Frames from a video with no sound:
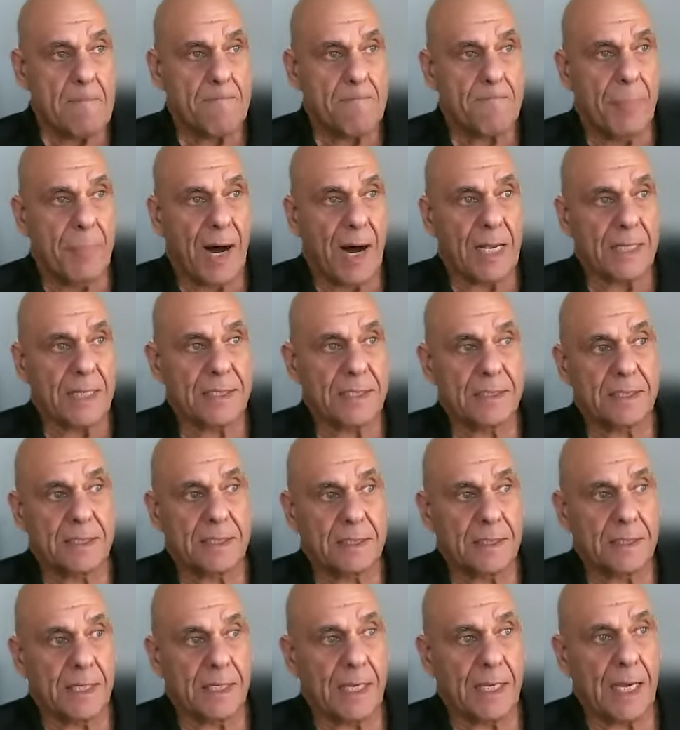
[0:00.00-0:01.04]
but
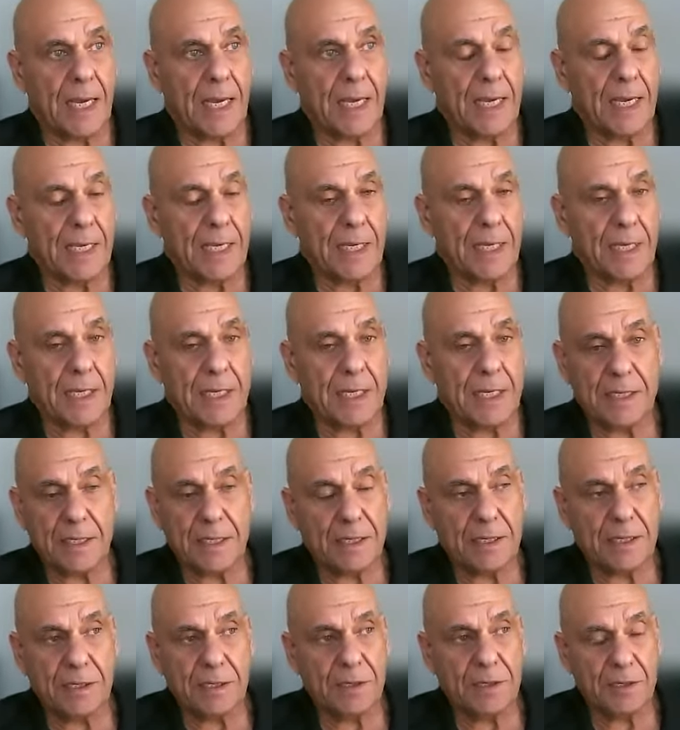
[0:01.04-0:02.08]
eh,
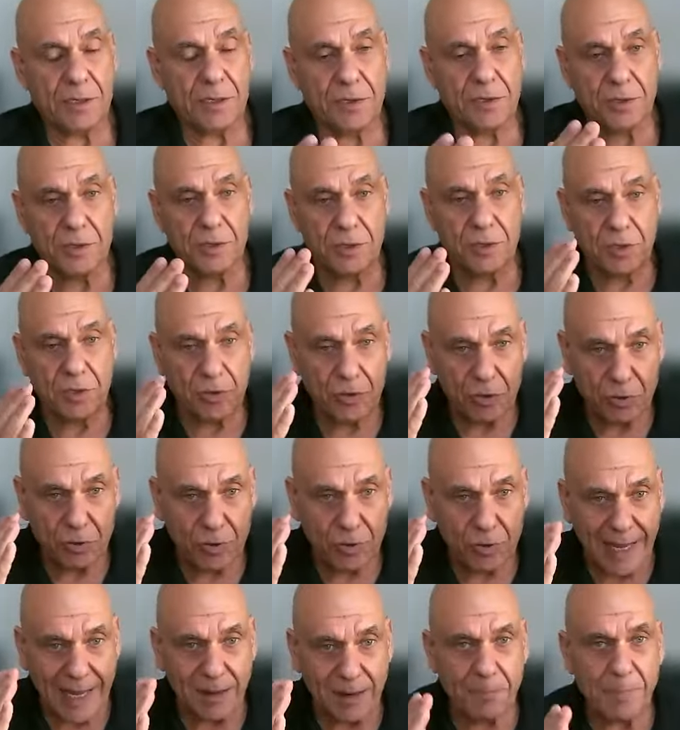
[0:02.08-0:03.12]
you, you, you
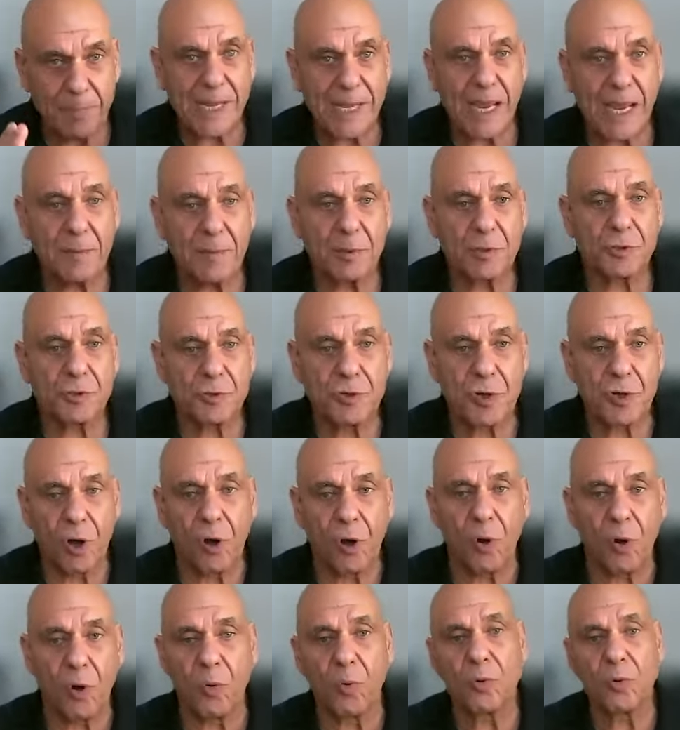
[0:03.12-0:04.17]
got to be able to
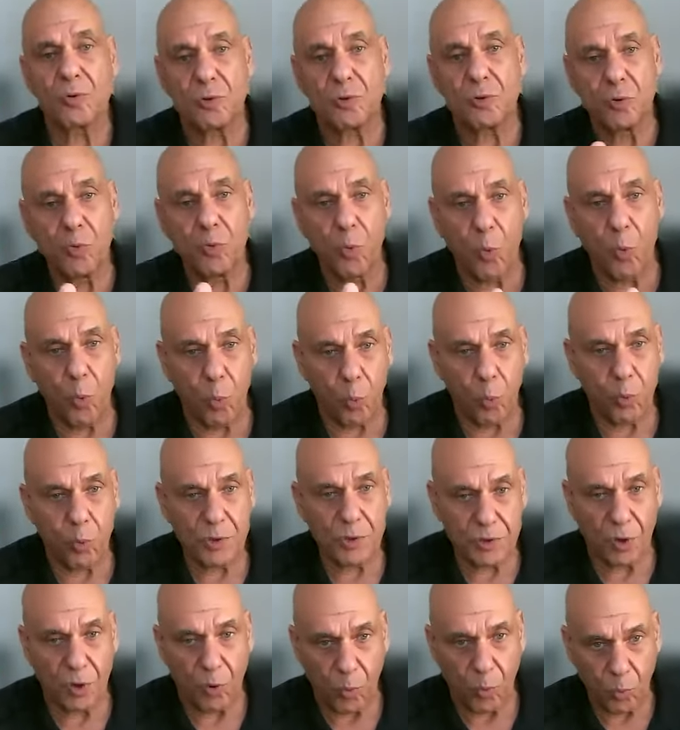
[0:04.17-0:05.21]
know to
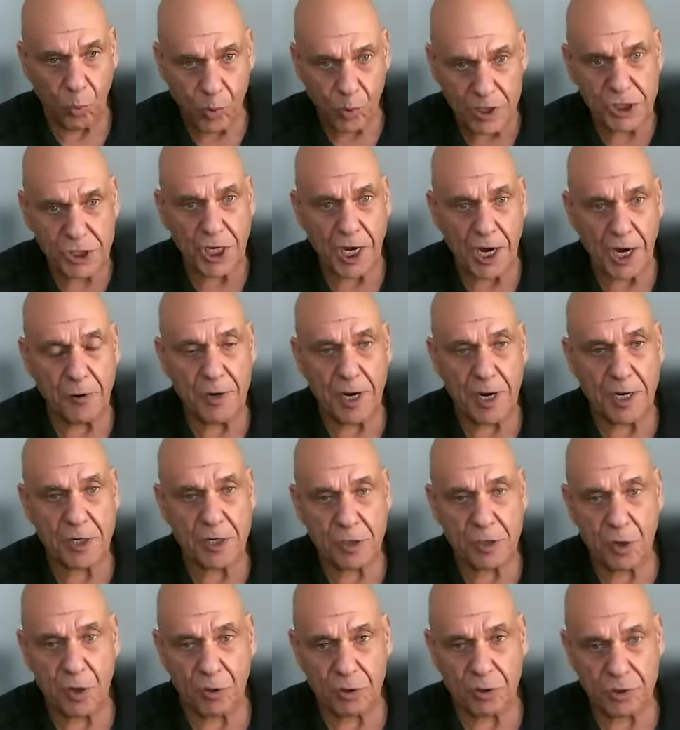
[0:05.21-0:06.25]
you know which area
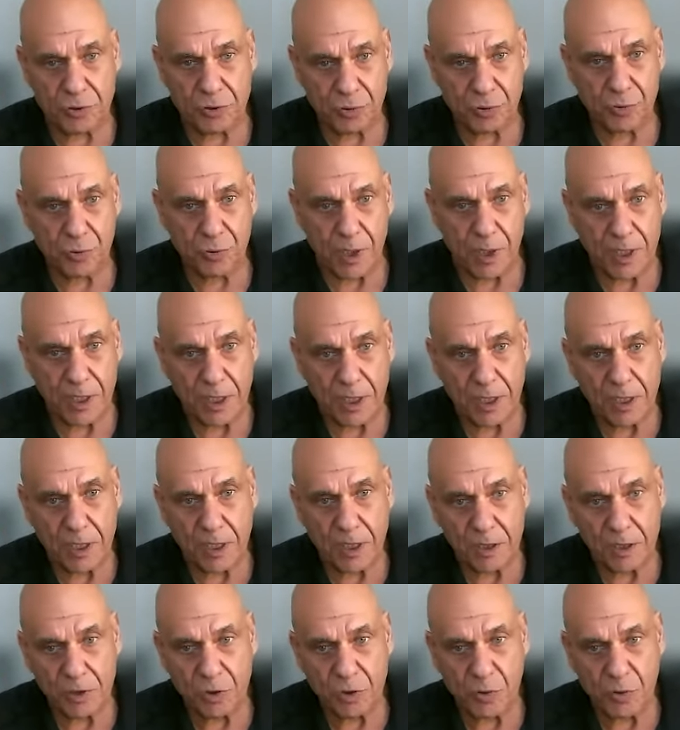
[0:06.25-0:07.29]
you're going to
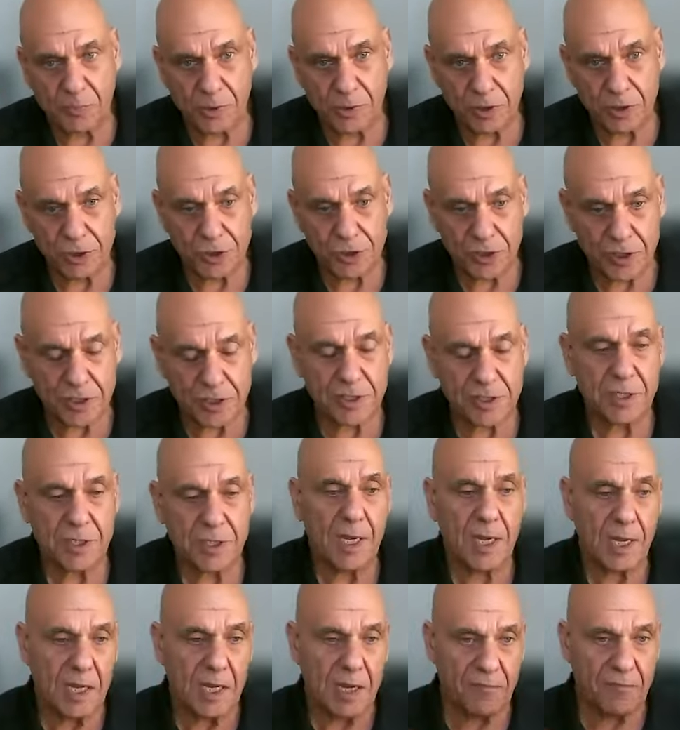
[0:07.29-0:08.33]
uh, to purchase.
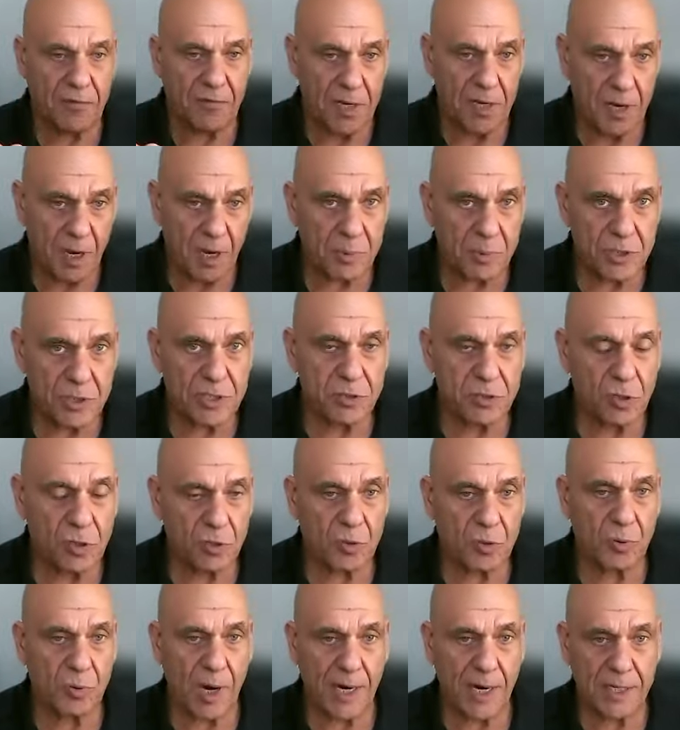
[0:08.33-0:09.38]
The numbers
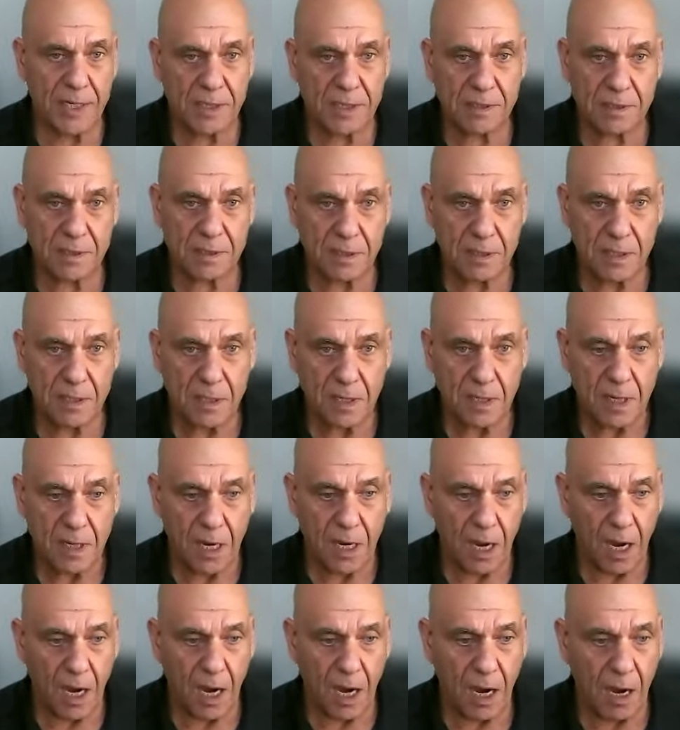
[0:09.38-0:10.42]
look right.
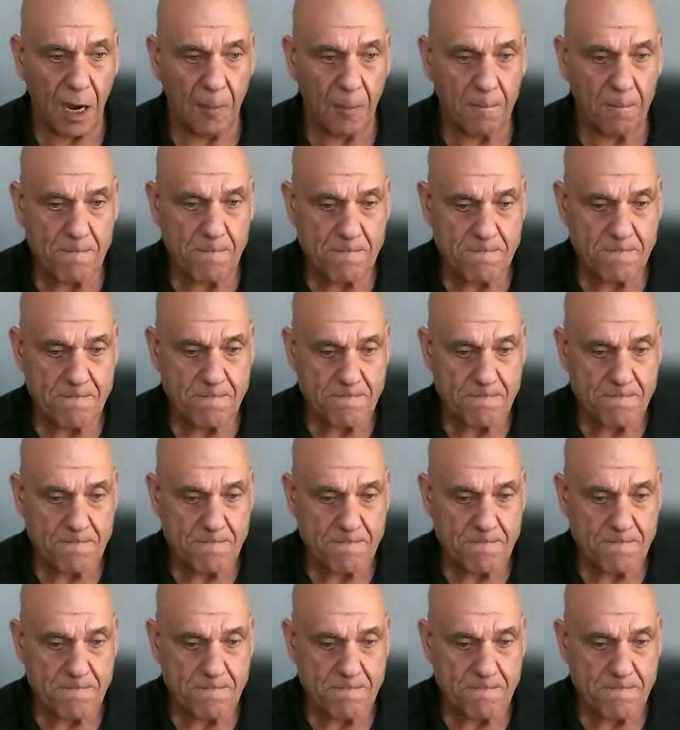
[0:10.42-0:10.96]
Um,